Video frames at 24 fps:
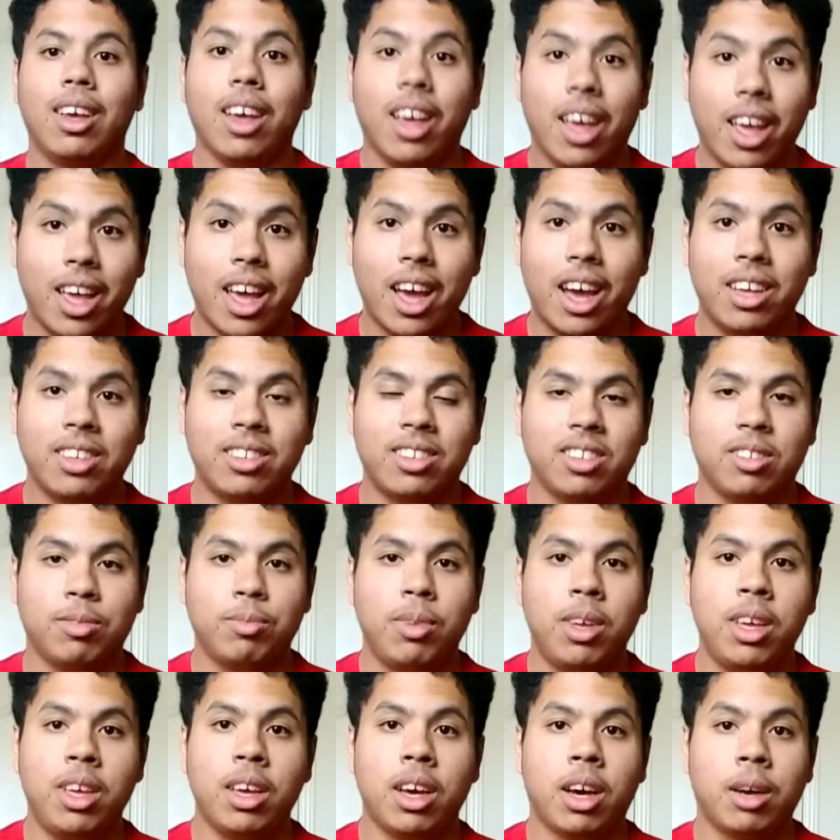Hey guys, it's
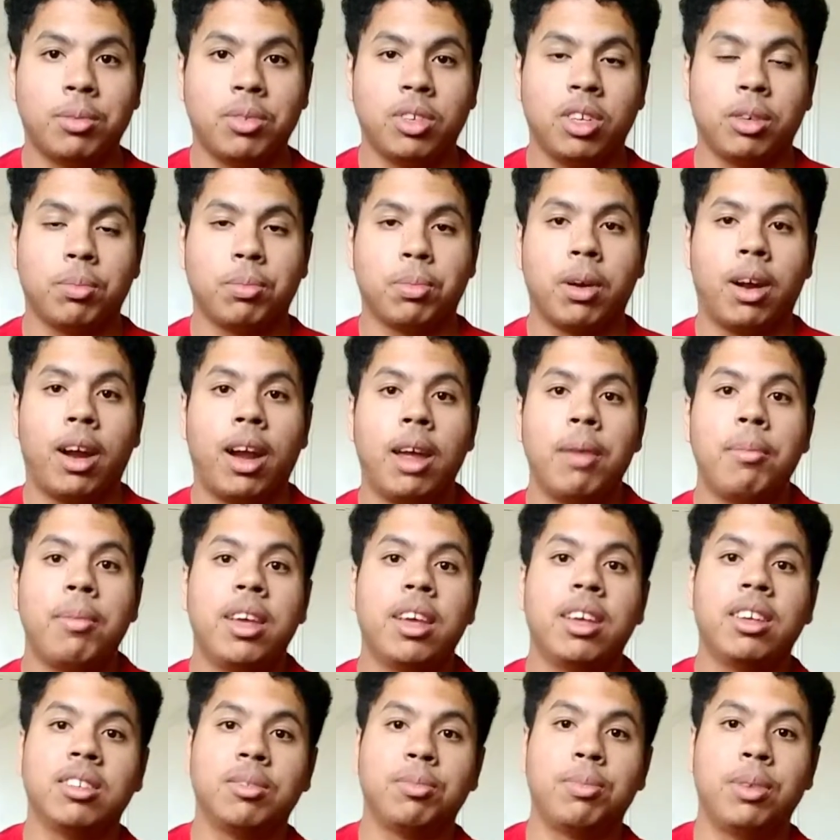me, Optinick Prime.
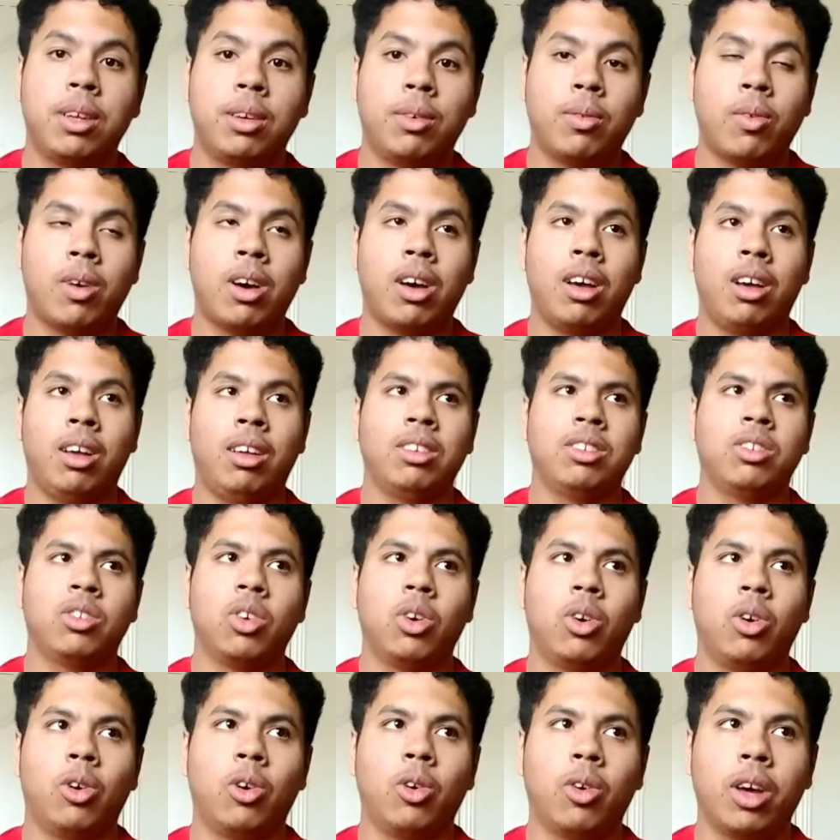It's been a while,
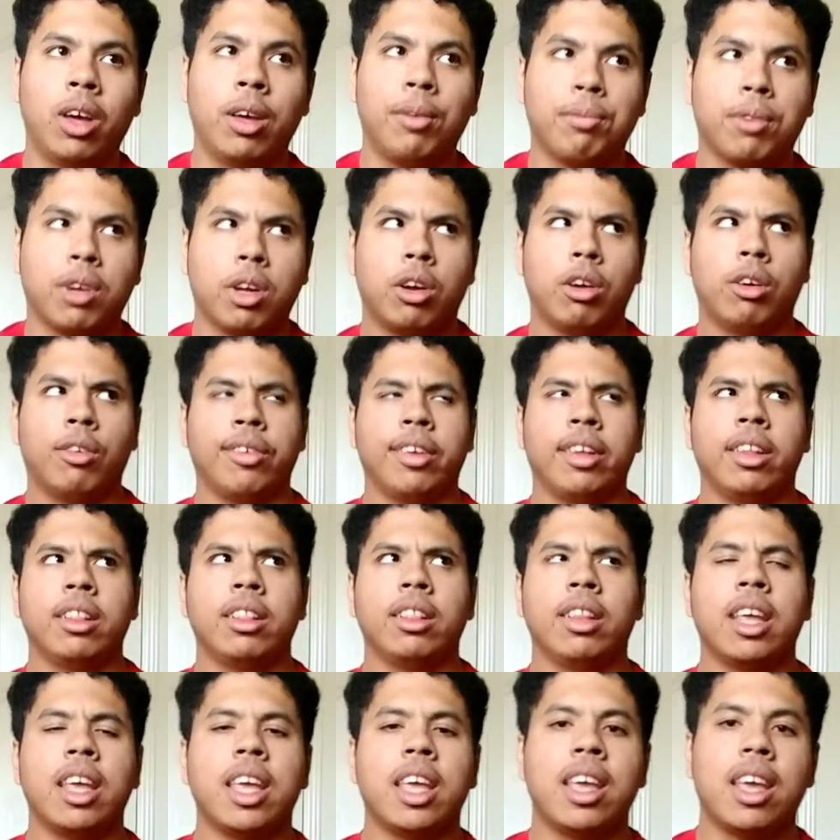so I'm
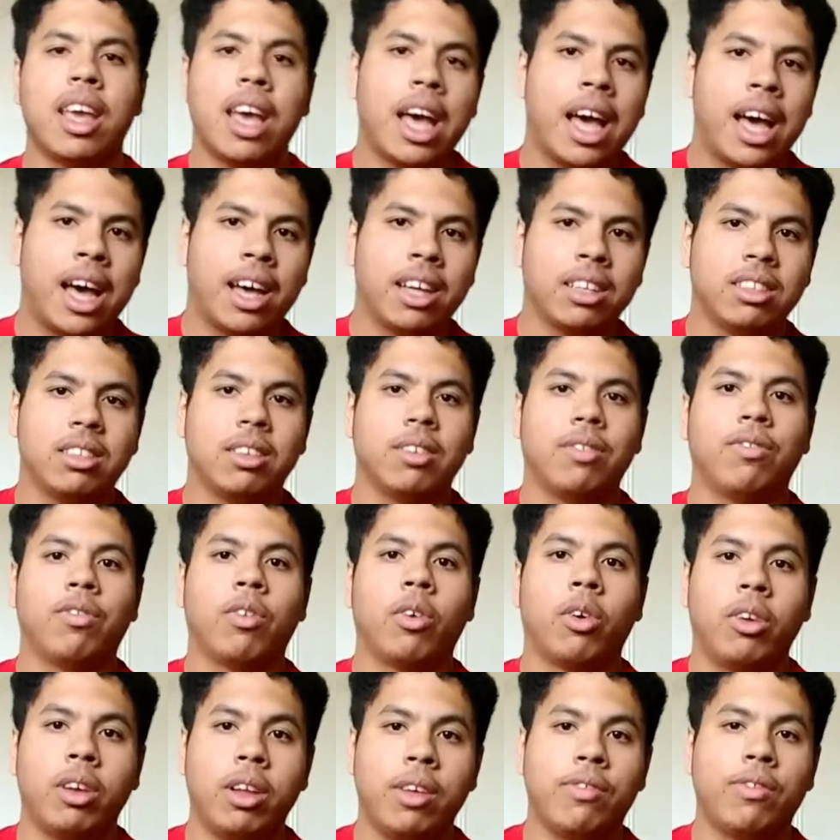currently at
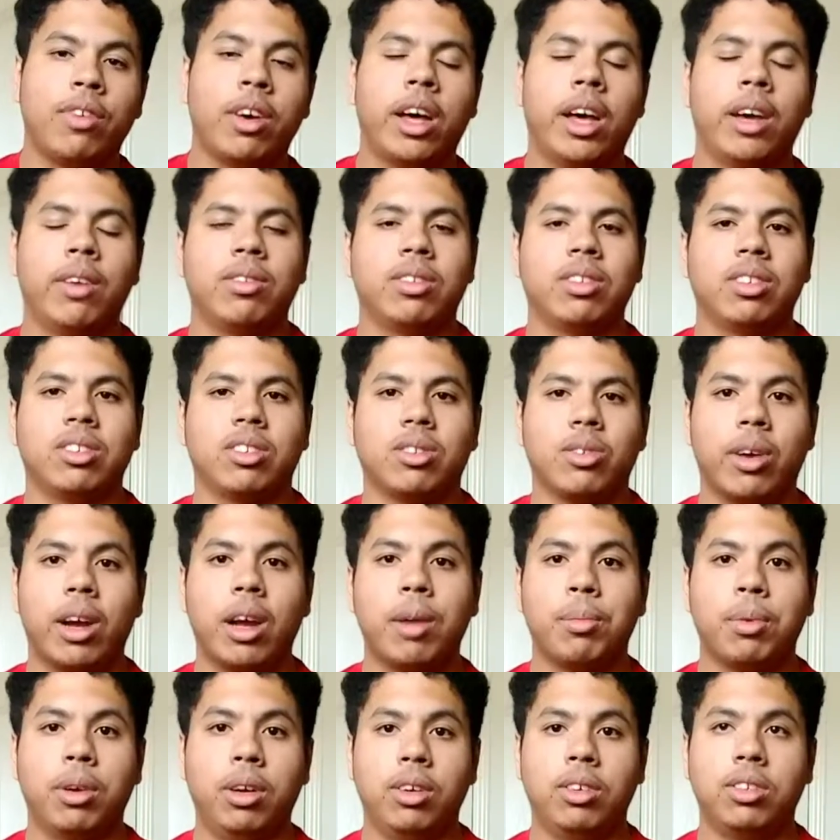45
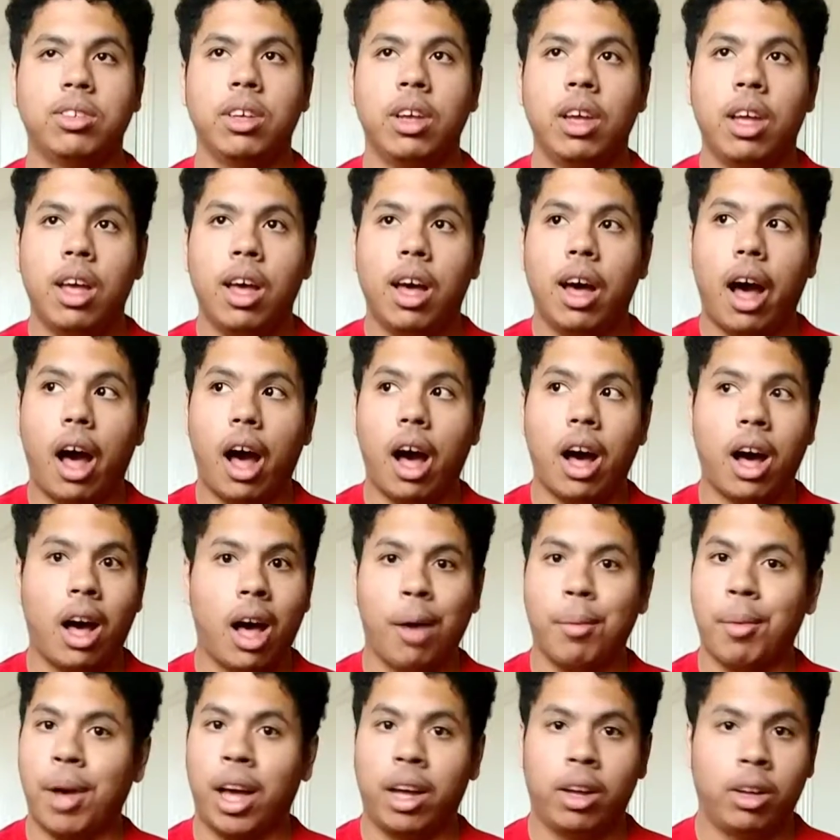subscribers.
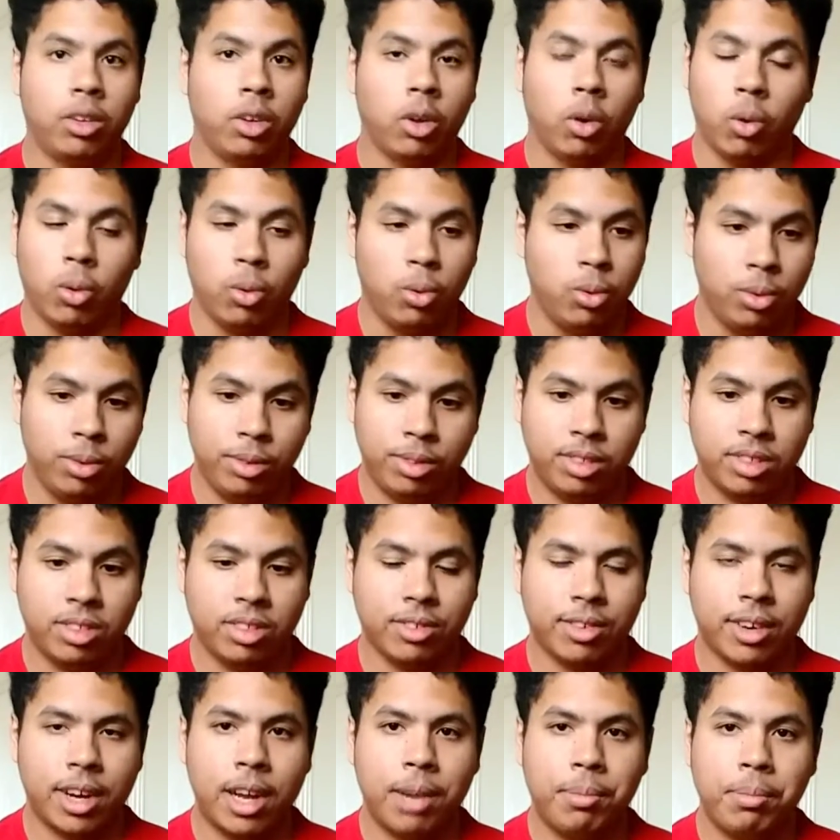Um, I don't know who
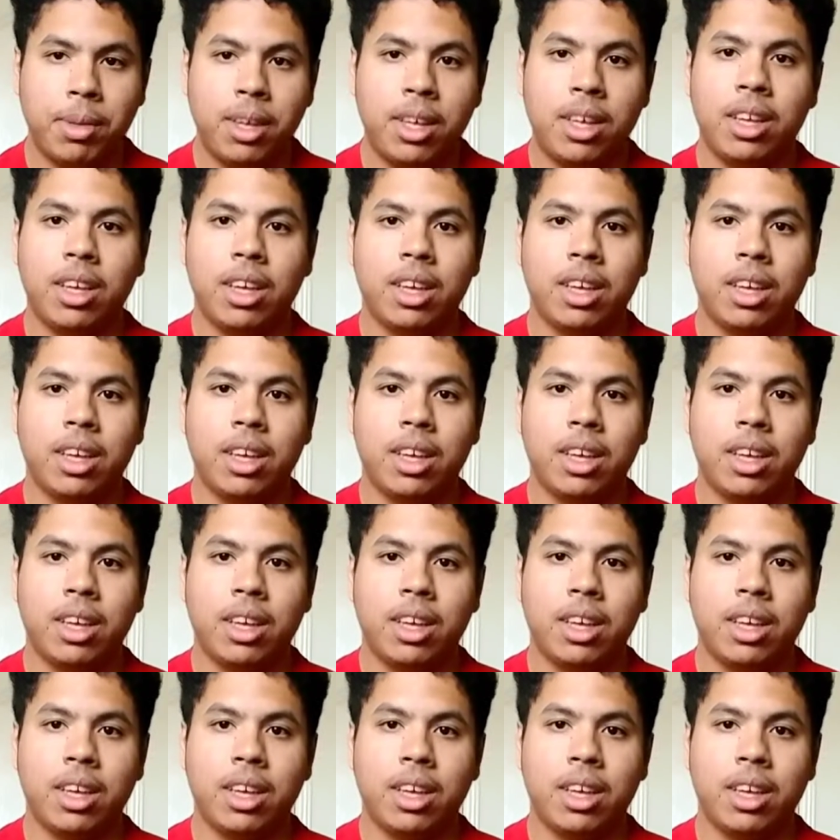subscribed me.